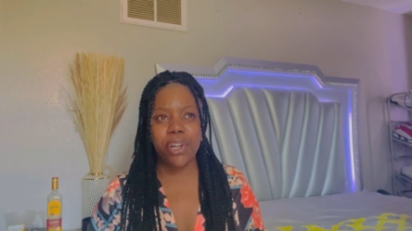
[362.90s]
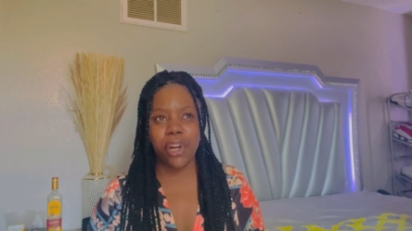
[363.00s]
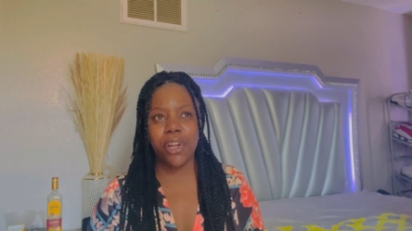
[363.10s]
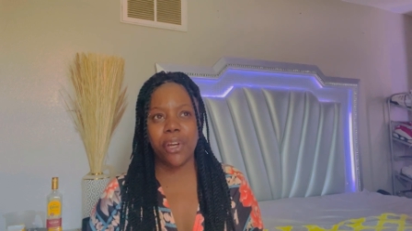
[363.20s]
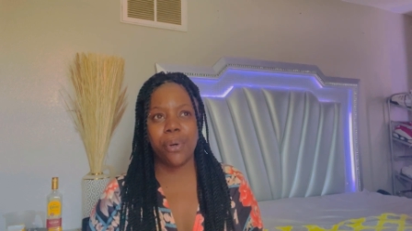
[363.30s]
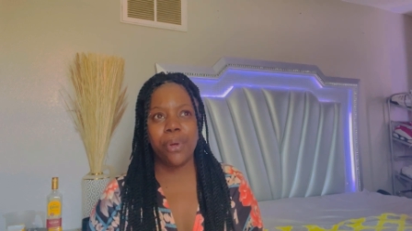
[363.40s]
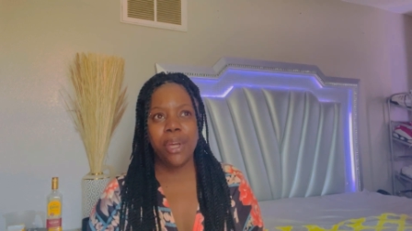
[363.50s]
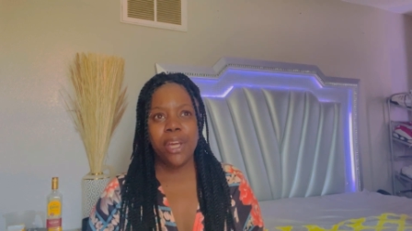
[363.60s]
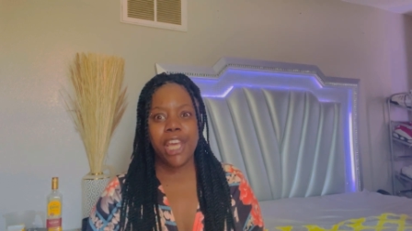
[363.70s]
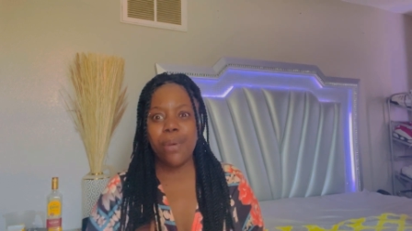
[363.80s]
her though
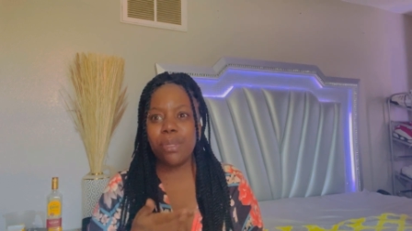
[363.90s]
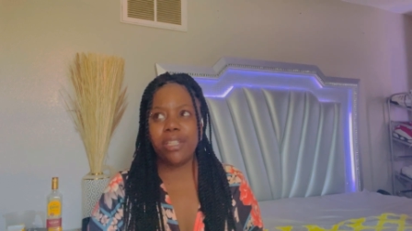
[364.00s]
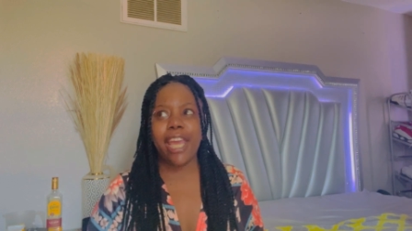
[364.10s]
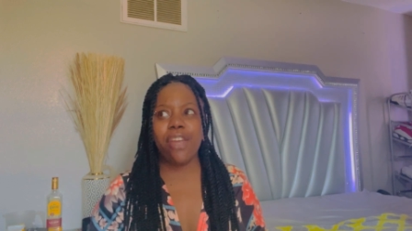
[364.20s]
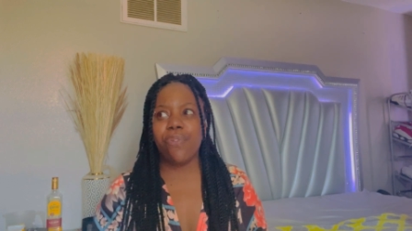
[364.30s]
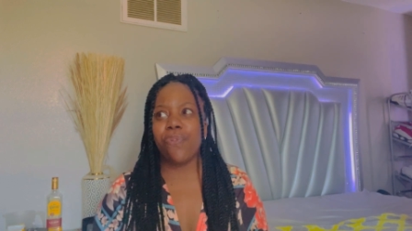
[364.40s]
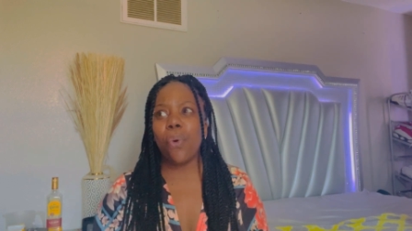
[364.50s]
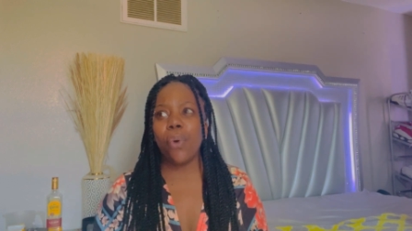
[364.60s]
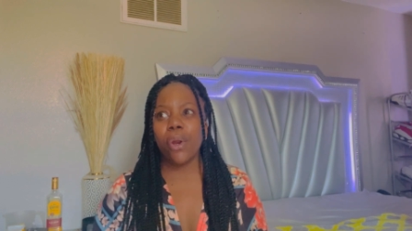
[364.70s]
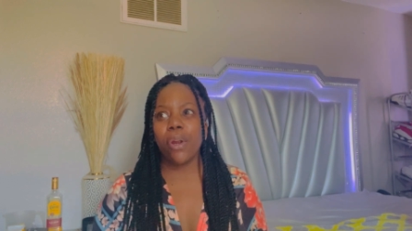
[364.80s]
it was day
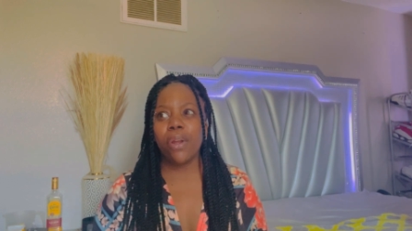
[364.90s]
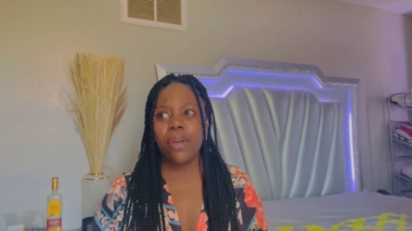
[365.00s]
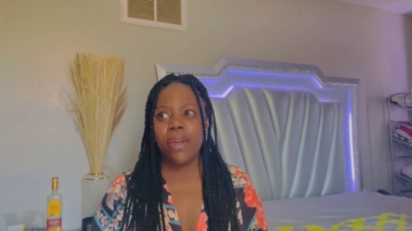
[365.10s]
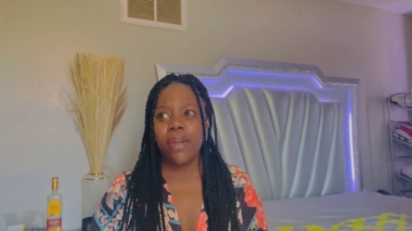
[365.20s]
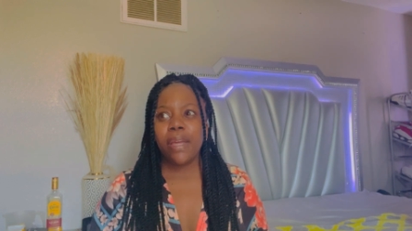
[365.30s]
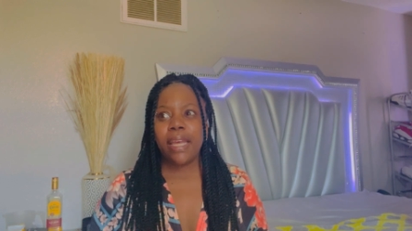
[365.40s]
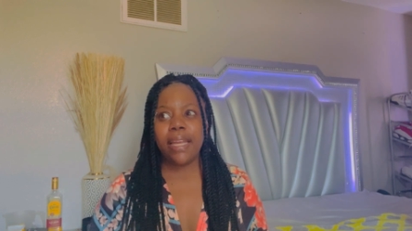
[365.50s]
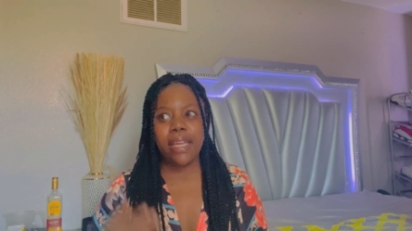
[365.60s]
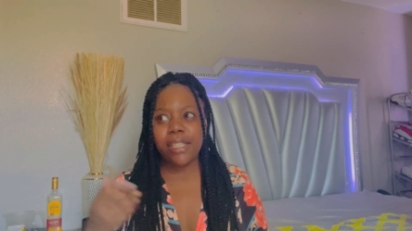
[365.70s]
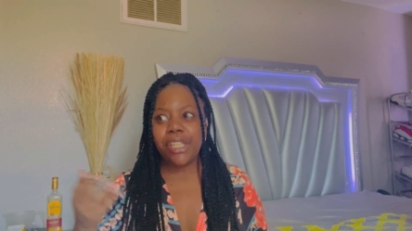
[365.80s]
four and
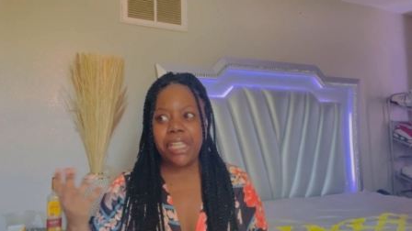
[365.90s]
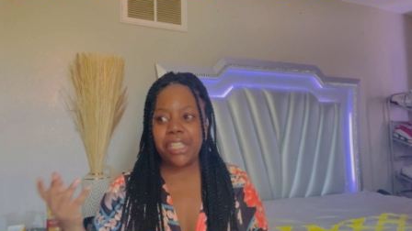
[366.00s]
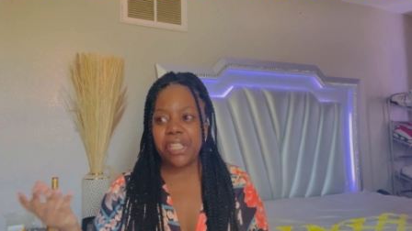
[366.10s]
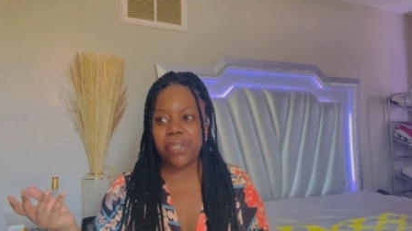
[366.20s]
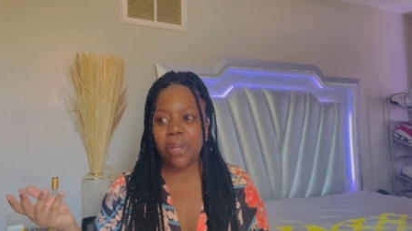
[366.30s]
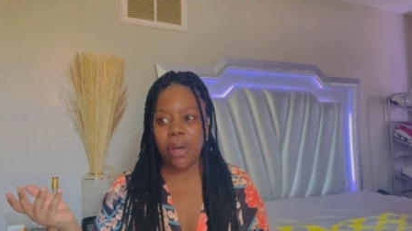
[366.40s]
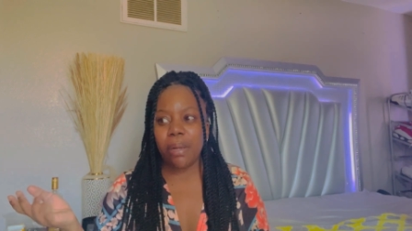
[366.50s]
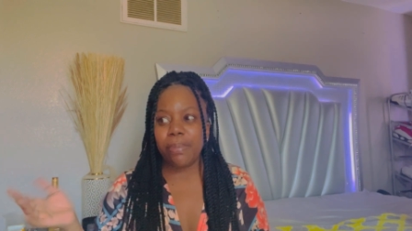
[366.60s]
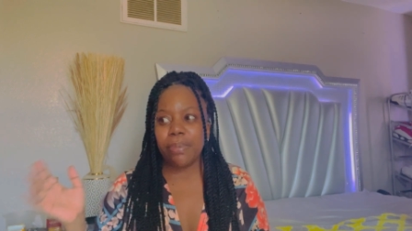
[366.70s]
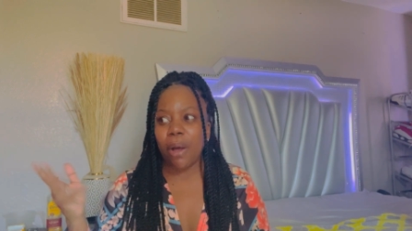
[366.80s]
then she just
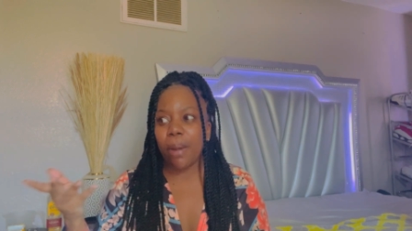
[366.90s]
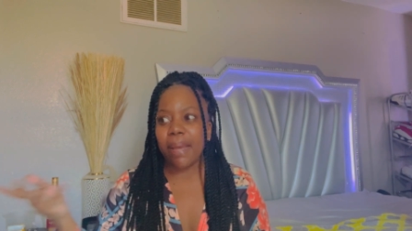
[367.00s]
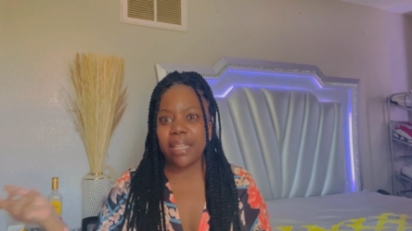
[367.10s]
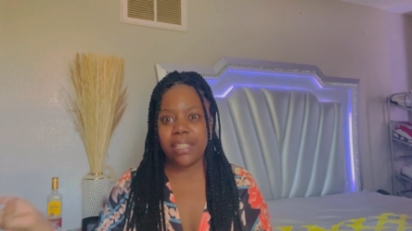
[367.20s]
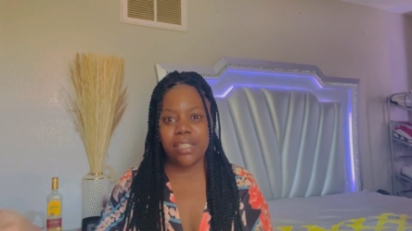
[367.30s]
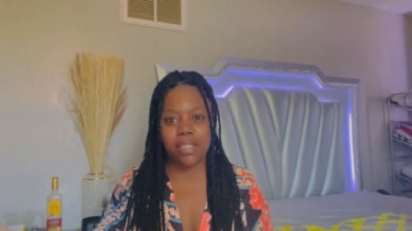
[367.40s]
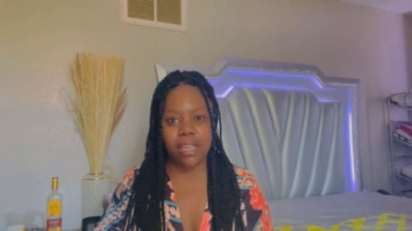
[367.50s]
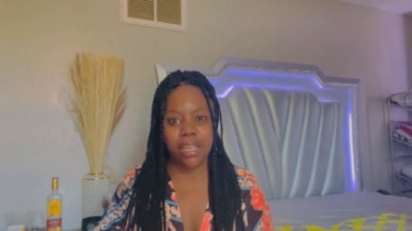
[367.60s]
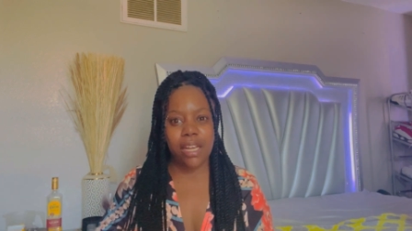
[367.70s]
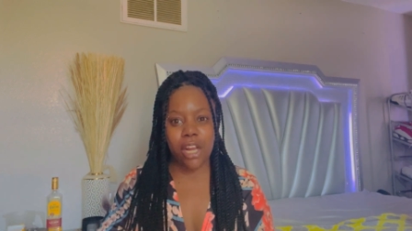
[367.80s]
auto automatically just
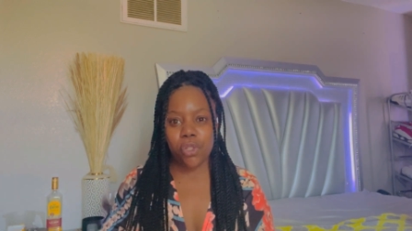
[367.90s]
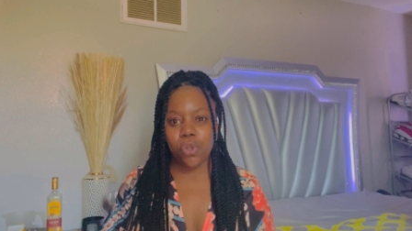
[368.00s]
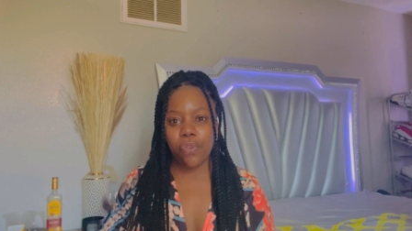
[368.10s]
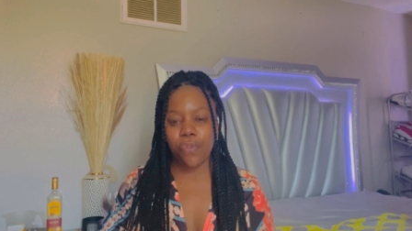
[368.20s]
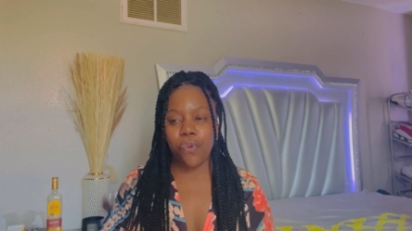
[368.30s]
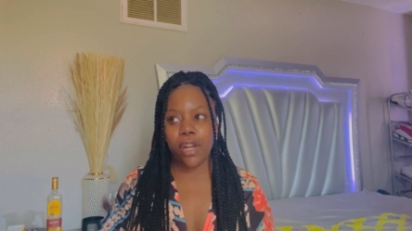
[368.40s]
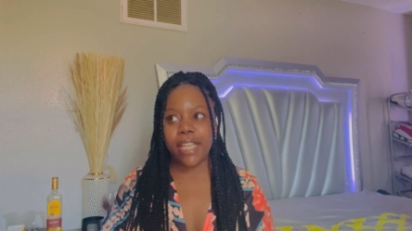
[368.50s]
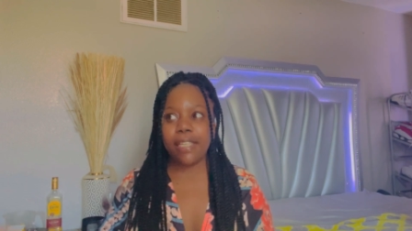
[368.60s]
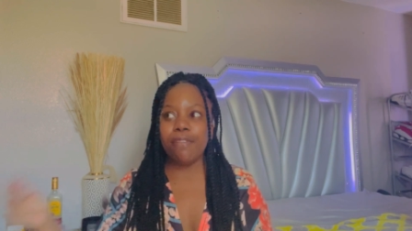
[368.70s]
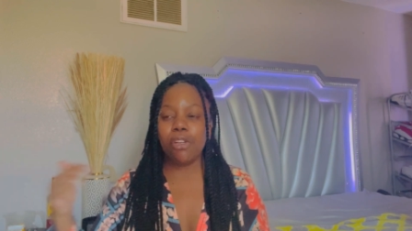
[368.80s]
get kicked out of school for four
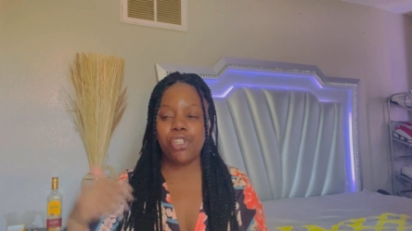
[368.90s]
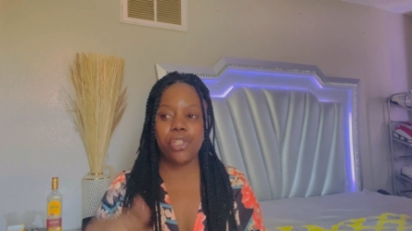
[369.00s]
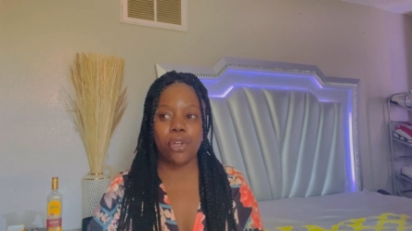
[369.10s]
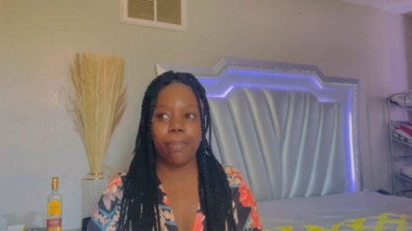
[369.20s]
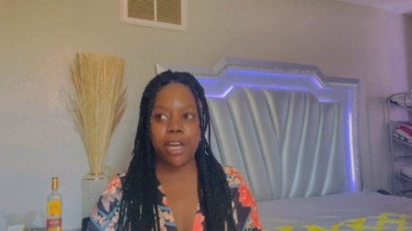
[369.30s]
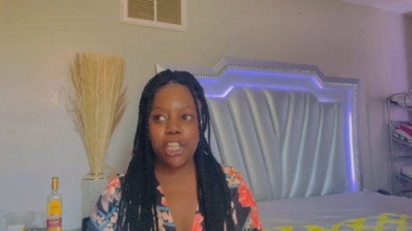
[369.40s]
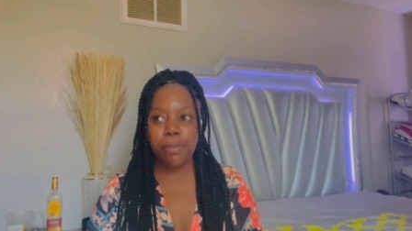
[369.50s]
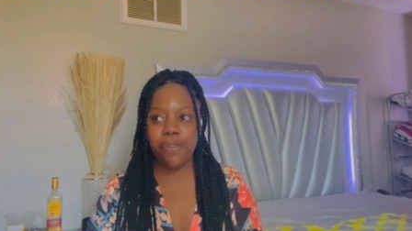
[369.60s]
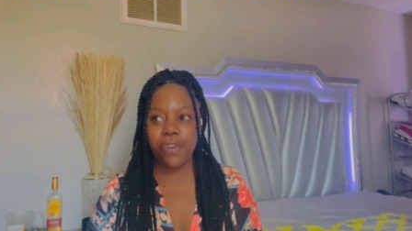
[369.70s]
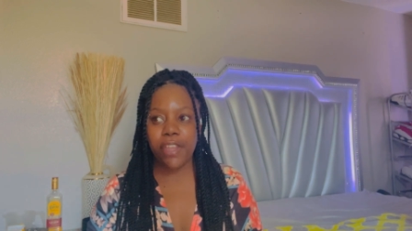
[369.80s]
days even though she's on
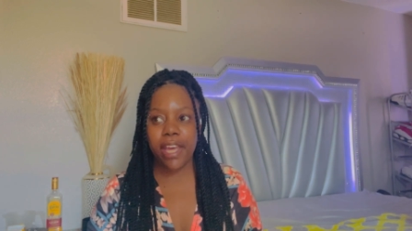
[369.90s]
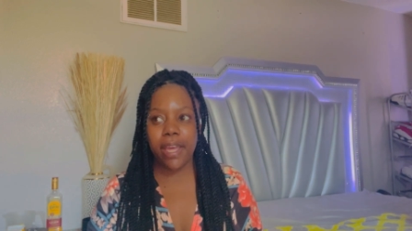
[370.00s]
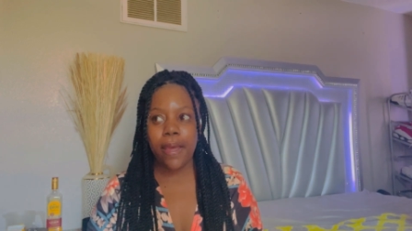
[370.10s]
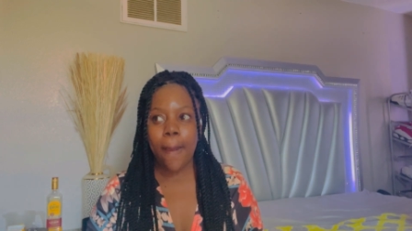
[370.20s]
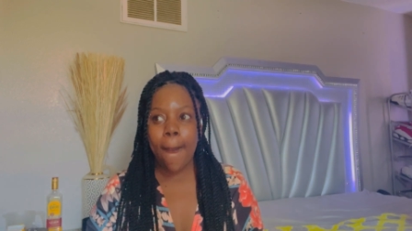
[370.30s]
punishment for that